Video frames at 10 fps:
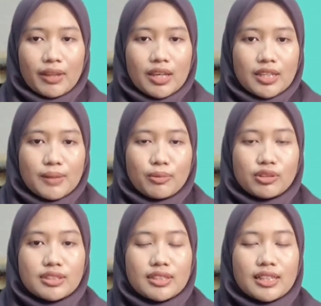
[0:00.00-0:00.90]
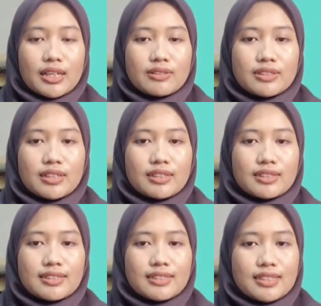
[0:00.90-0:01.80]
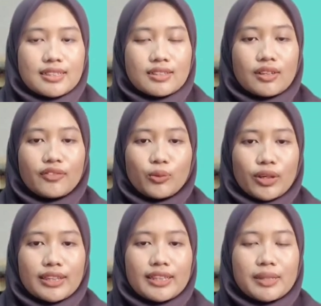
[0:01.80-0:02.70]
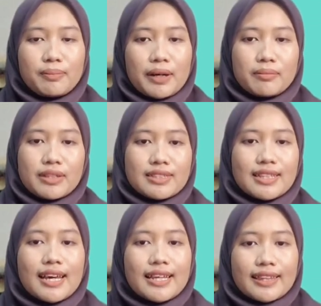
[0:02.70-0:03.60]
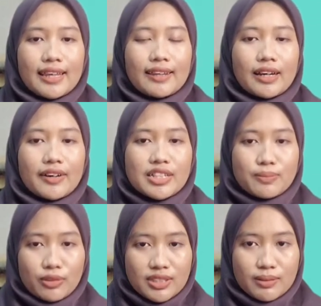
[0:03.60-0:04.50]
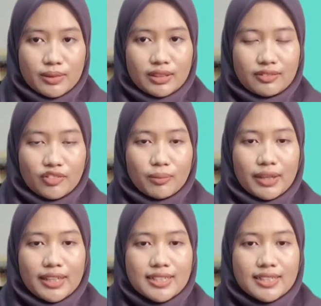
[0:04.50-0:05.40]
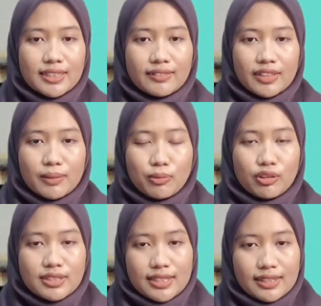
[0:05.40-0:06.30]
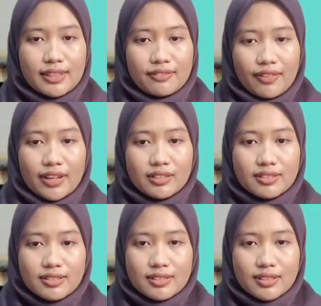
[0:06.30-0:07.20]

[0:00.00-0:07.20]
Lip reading: Ipoh City Council consists of 20 departments that are responsible for managing the Ipoh City affairs.